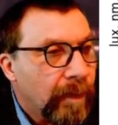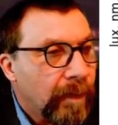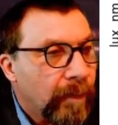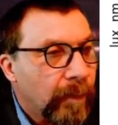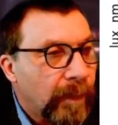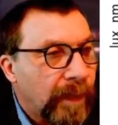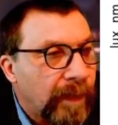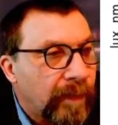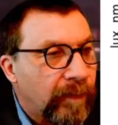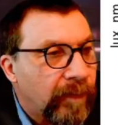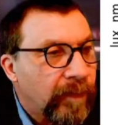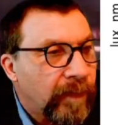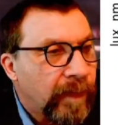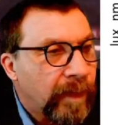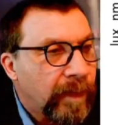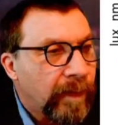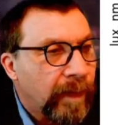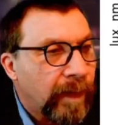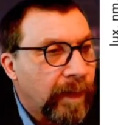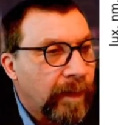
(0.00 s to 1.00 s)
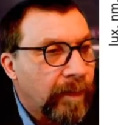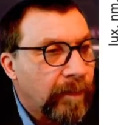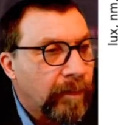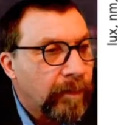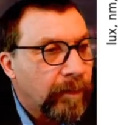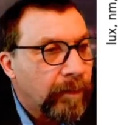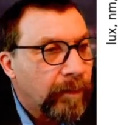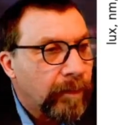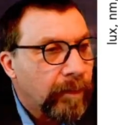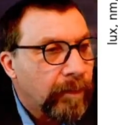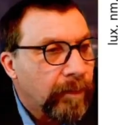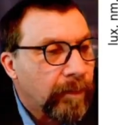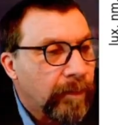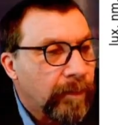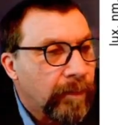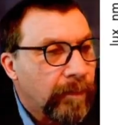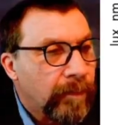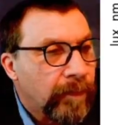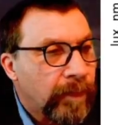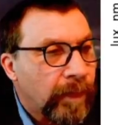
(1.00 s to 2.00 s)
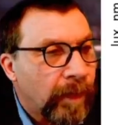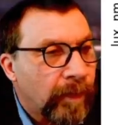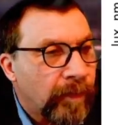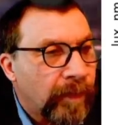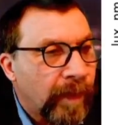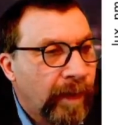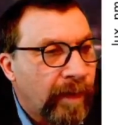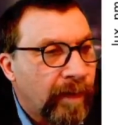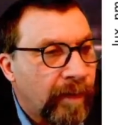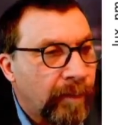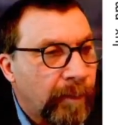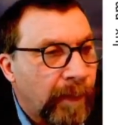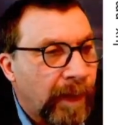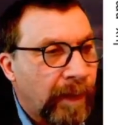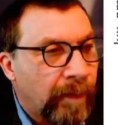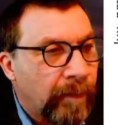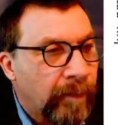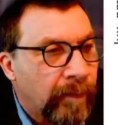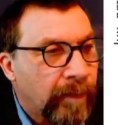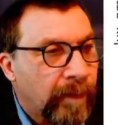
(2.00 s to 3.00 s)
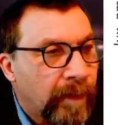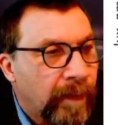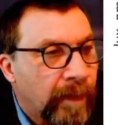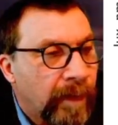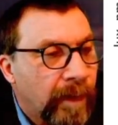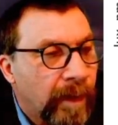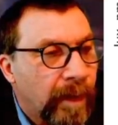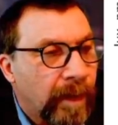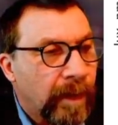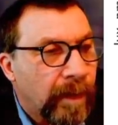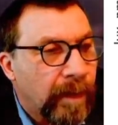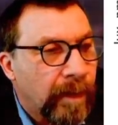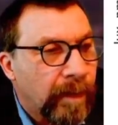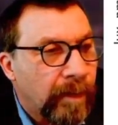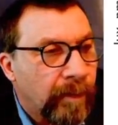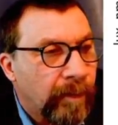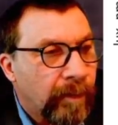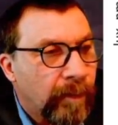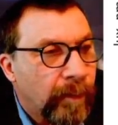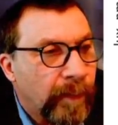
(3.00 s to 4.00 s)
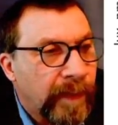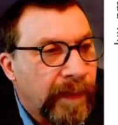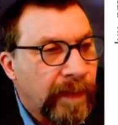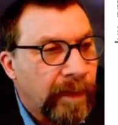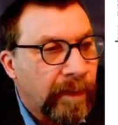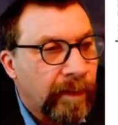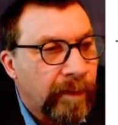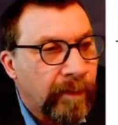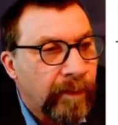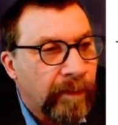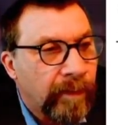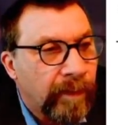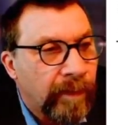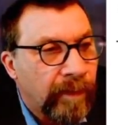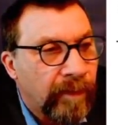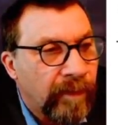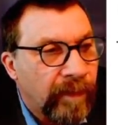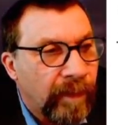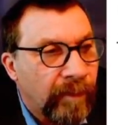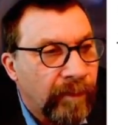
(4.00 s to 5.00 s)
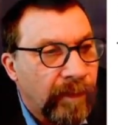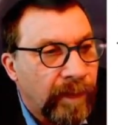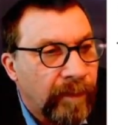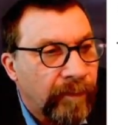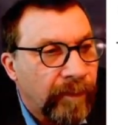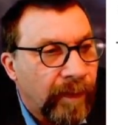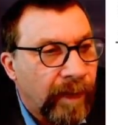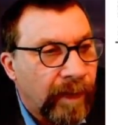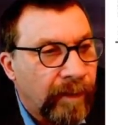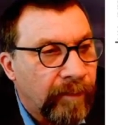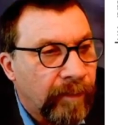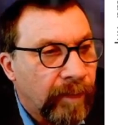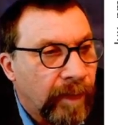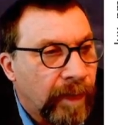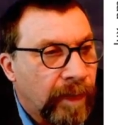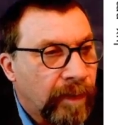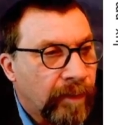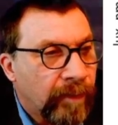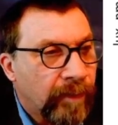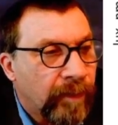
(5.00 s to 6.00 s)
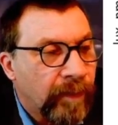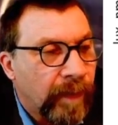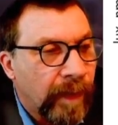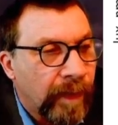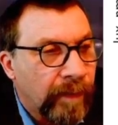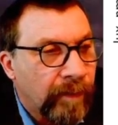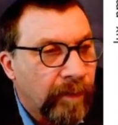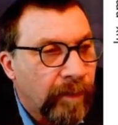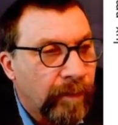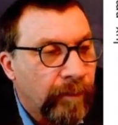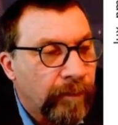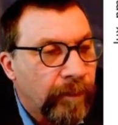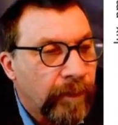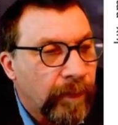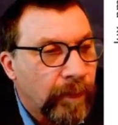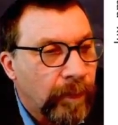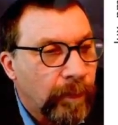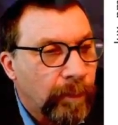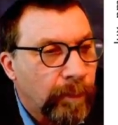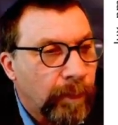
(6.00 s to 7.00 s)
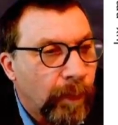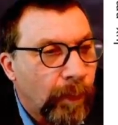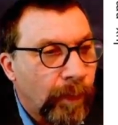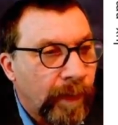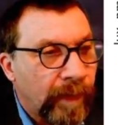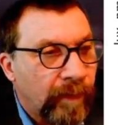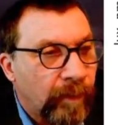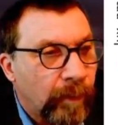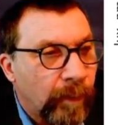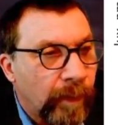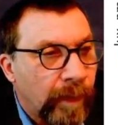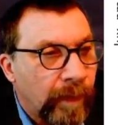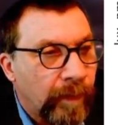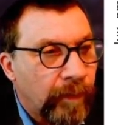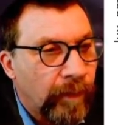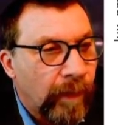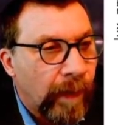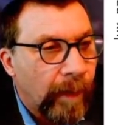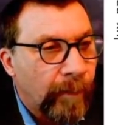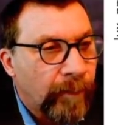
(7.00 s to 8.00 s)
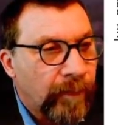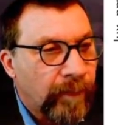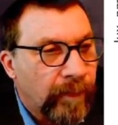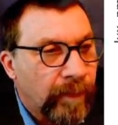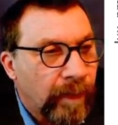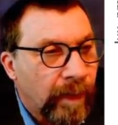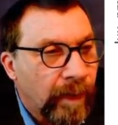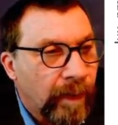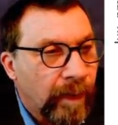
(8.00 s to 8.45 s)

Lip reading: We can see that it starts out at about 375 lux, and there's a few points where it drops